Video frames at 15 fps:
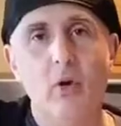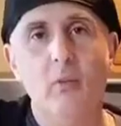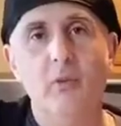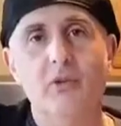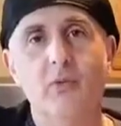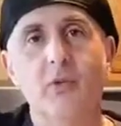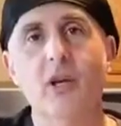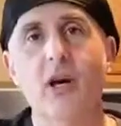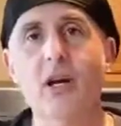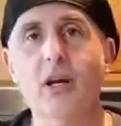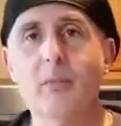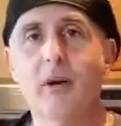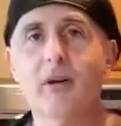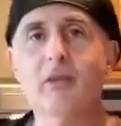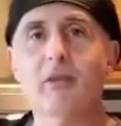be homeless, we
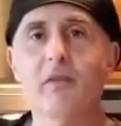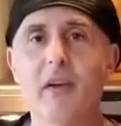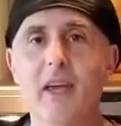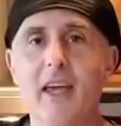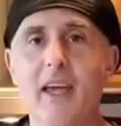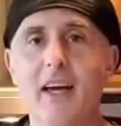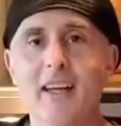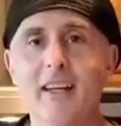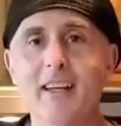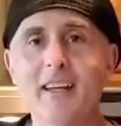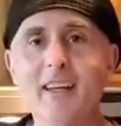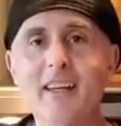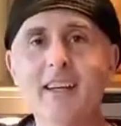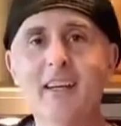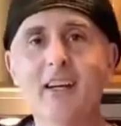talk about the van
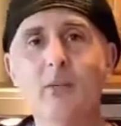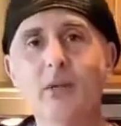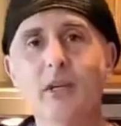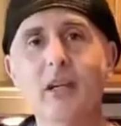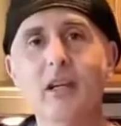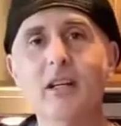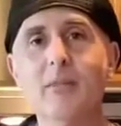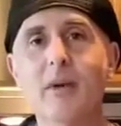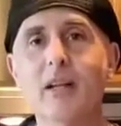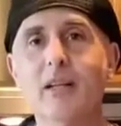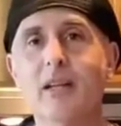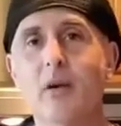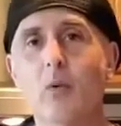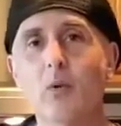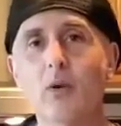and we can get them
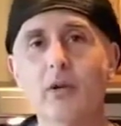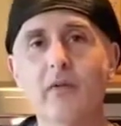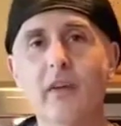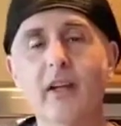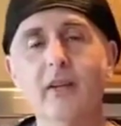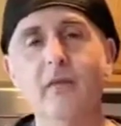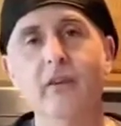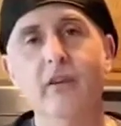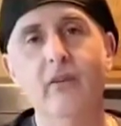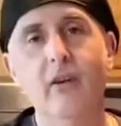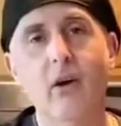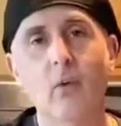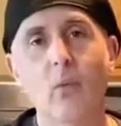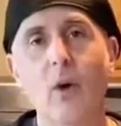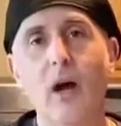onto that work van and figure
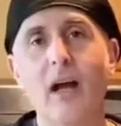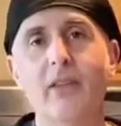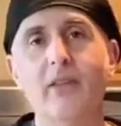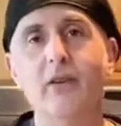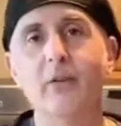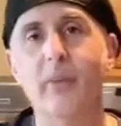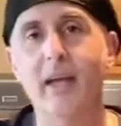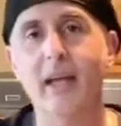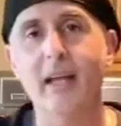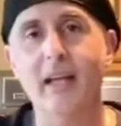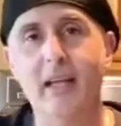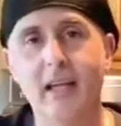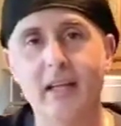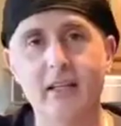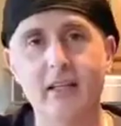out why they're
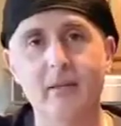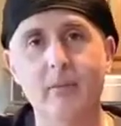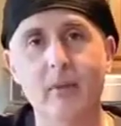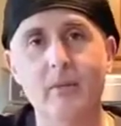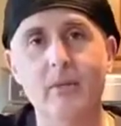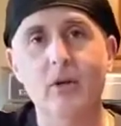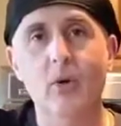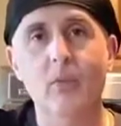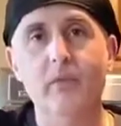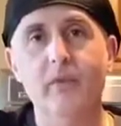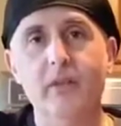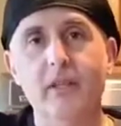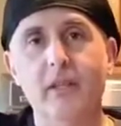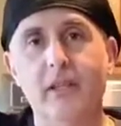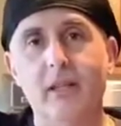panhandling and maybe
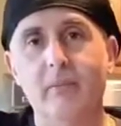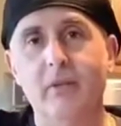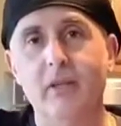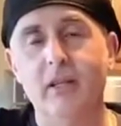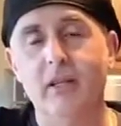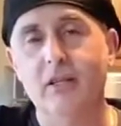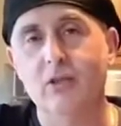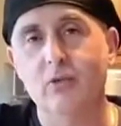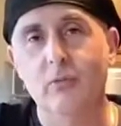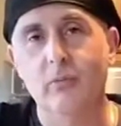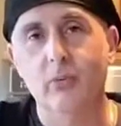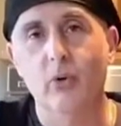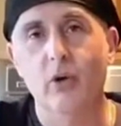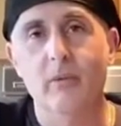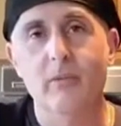hopefully get them connected to
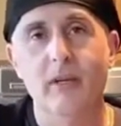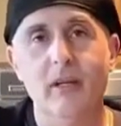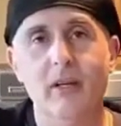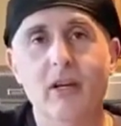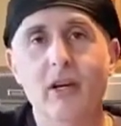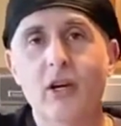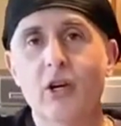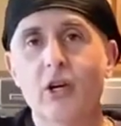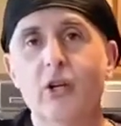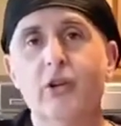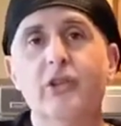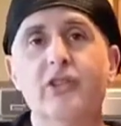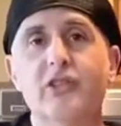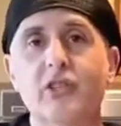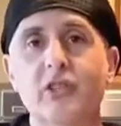employment or
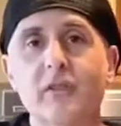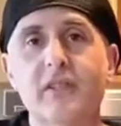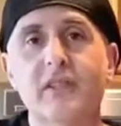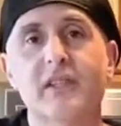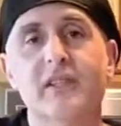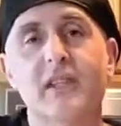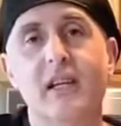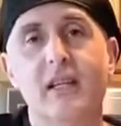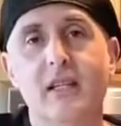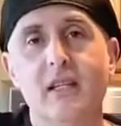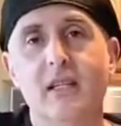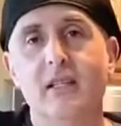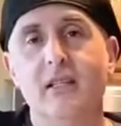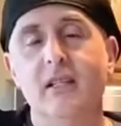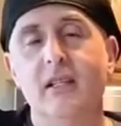the services they
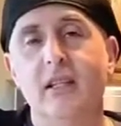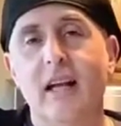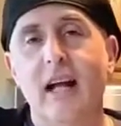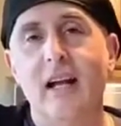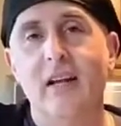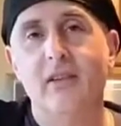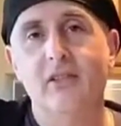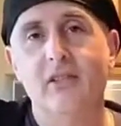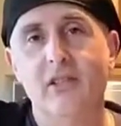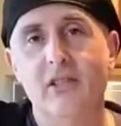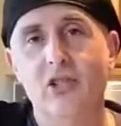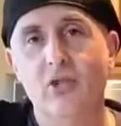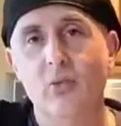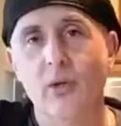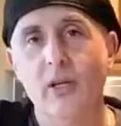need to get out of their
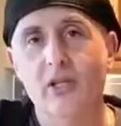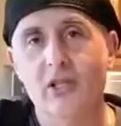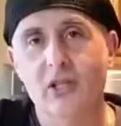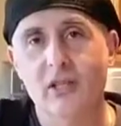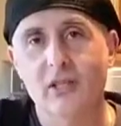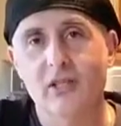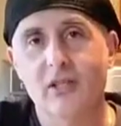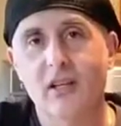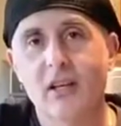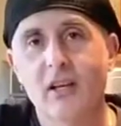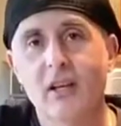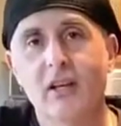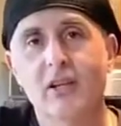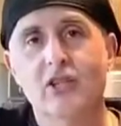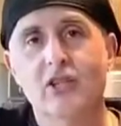situations.